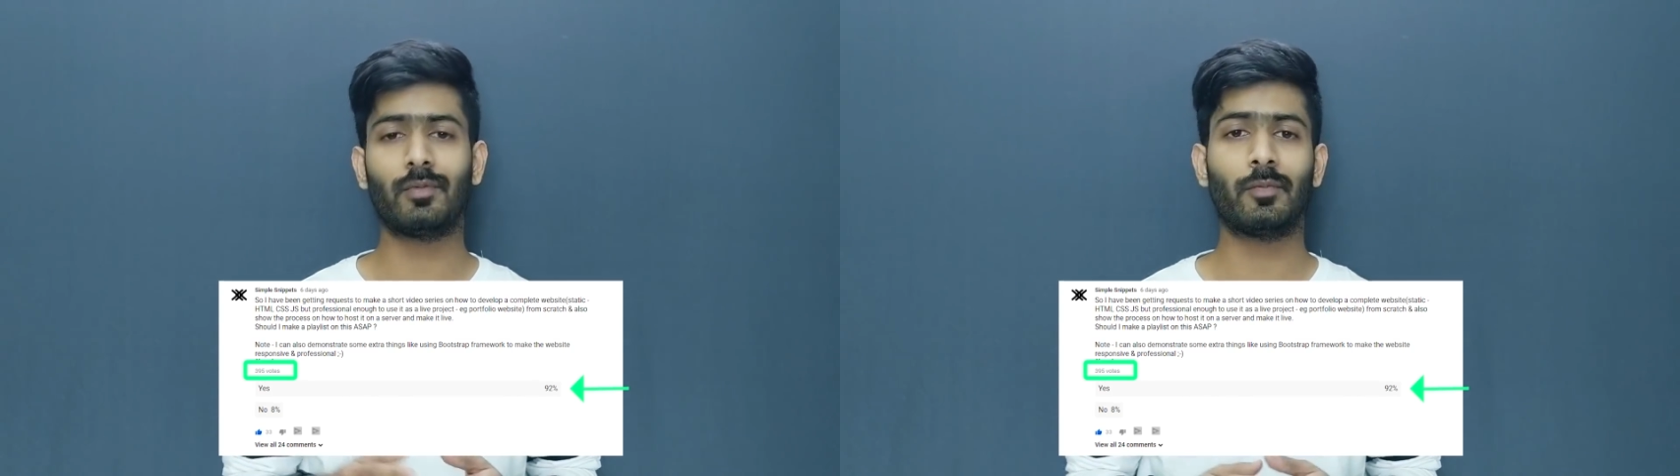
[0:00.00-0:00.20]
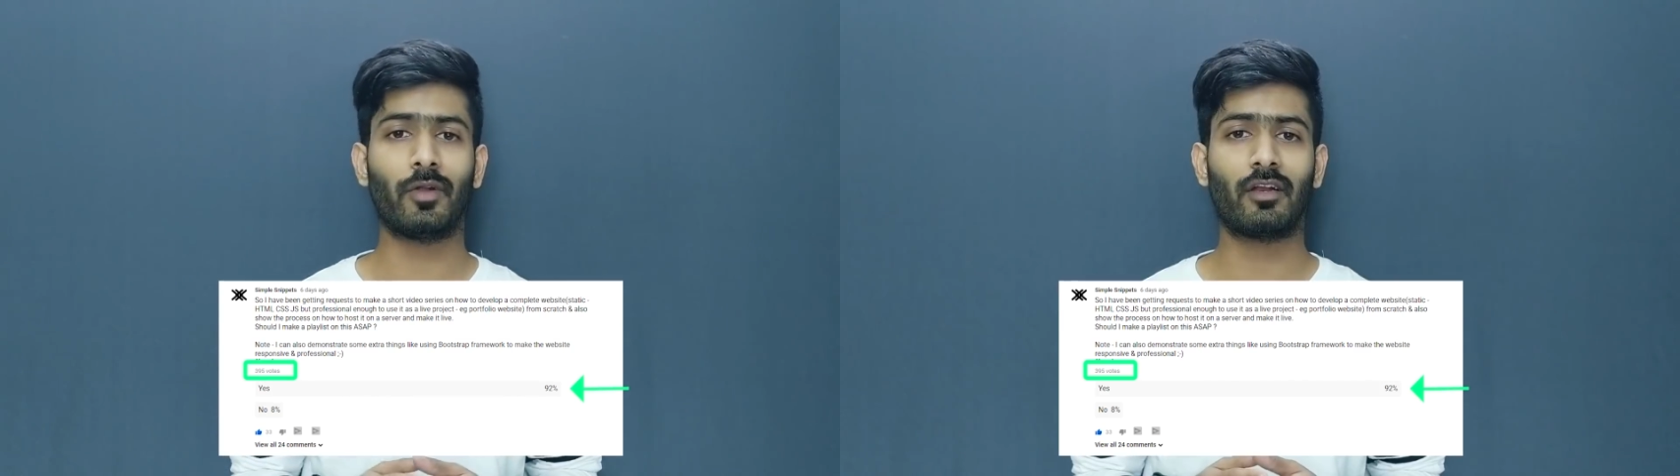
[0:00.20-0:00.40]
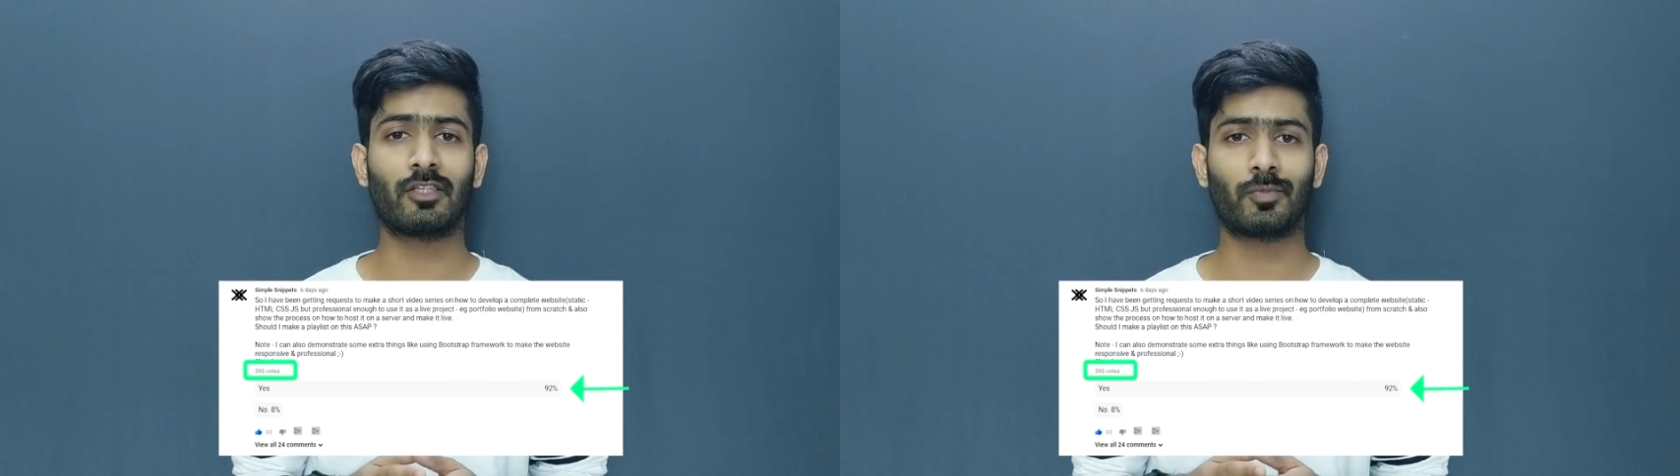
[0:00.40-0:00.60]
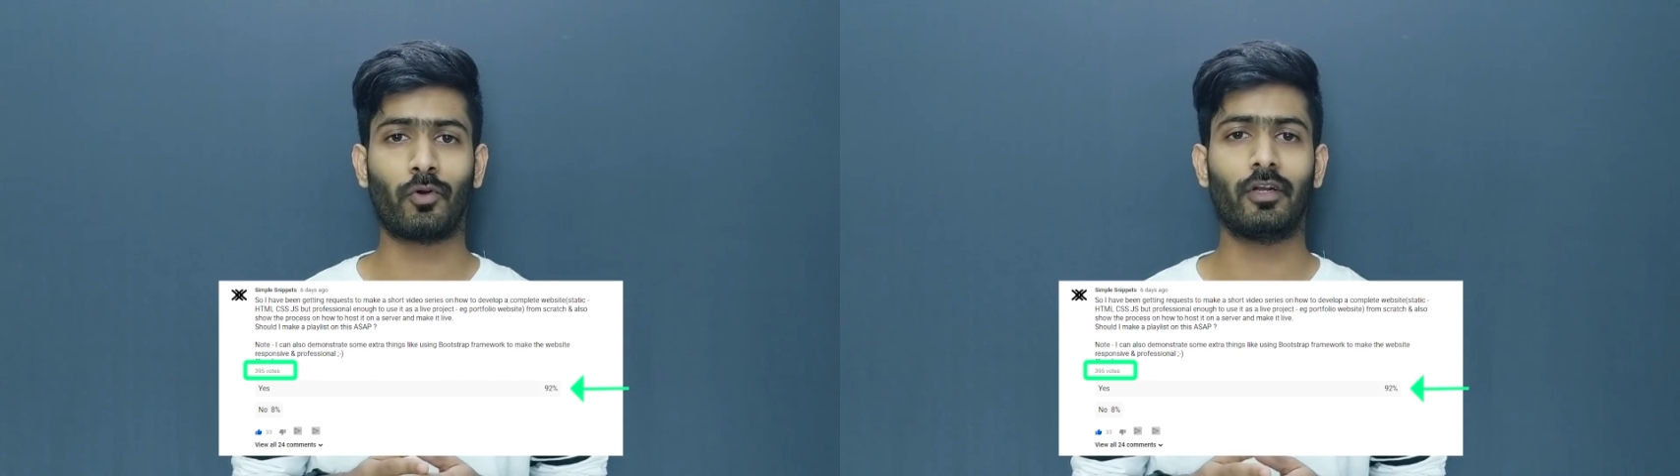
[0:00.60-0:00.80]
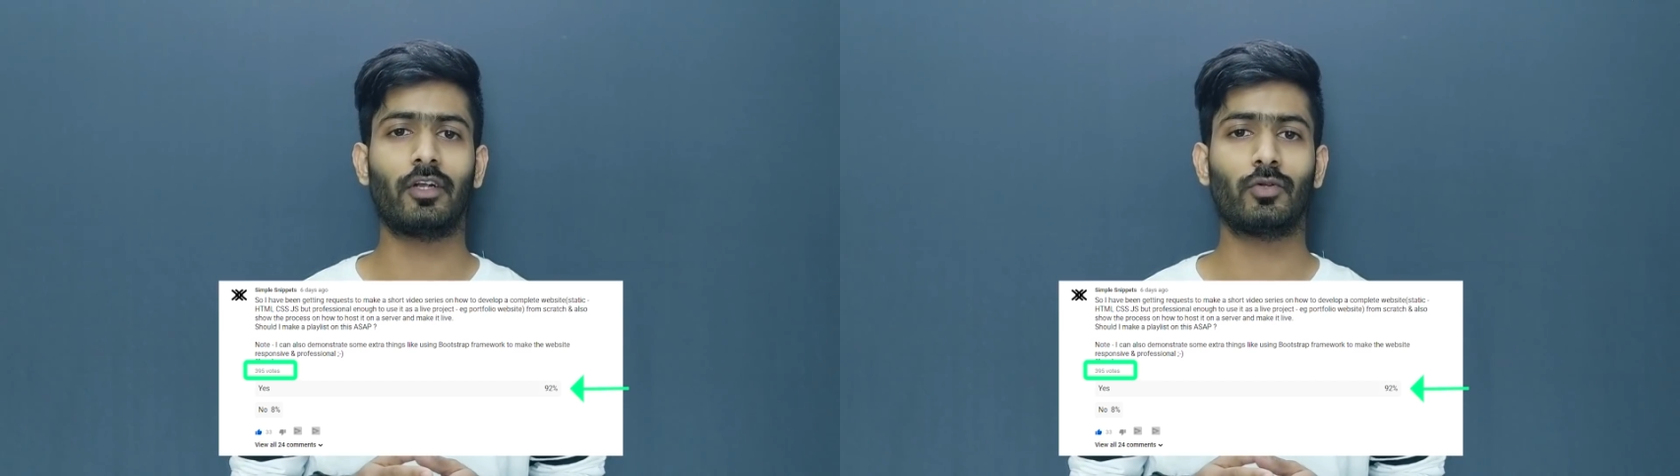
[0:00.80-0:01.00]
people
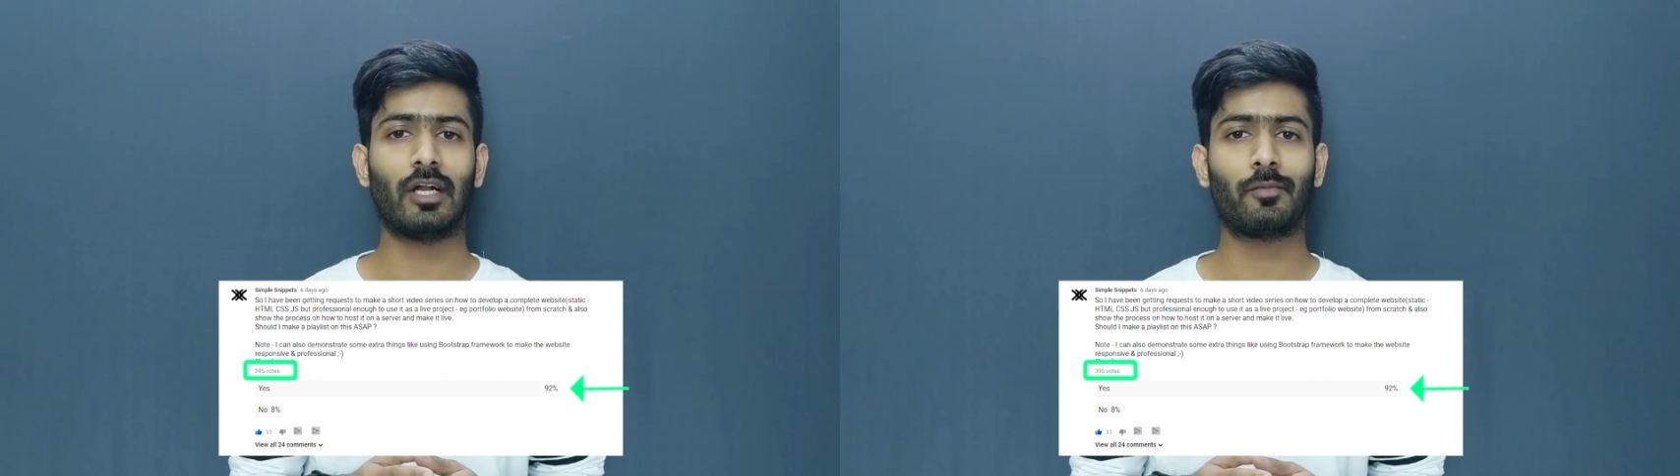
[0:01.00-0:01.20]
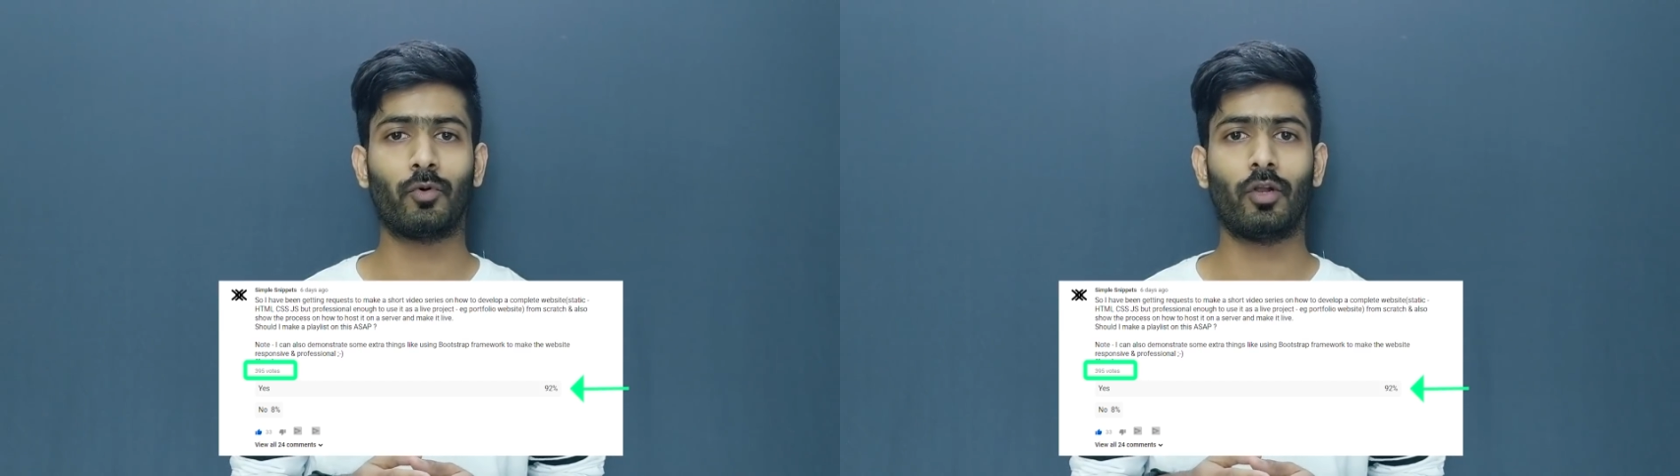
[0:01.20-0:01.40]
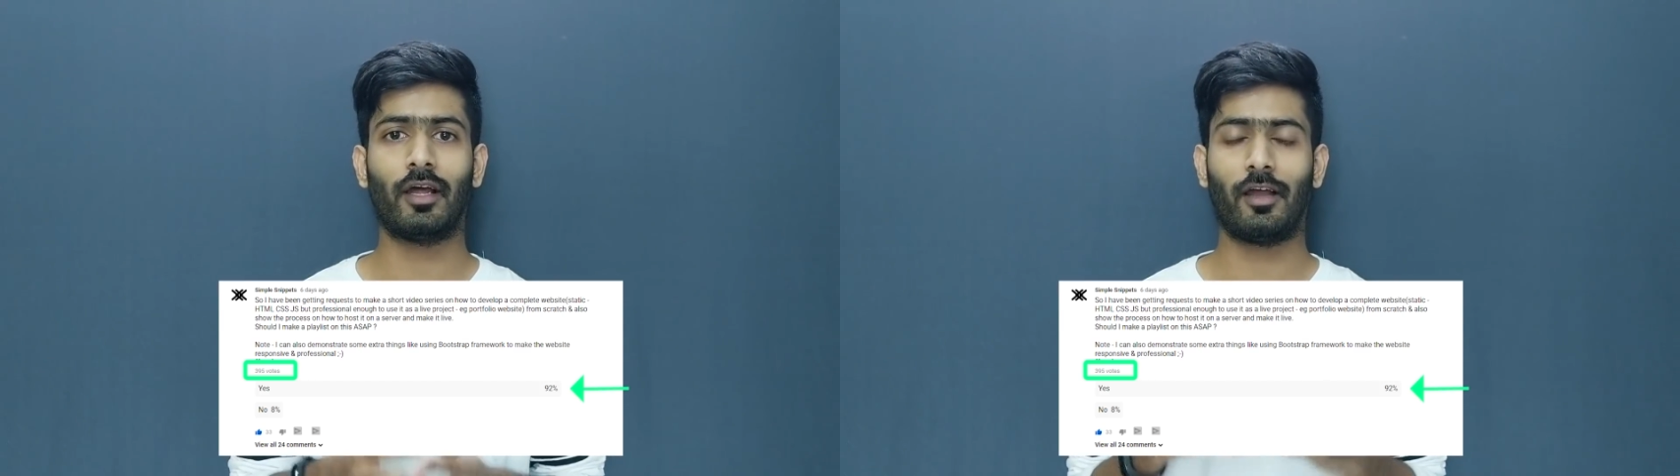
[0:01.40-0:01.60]
responded to that poll,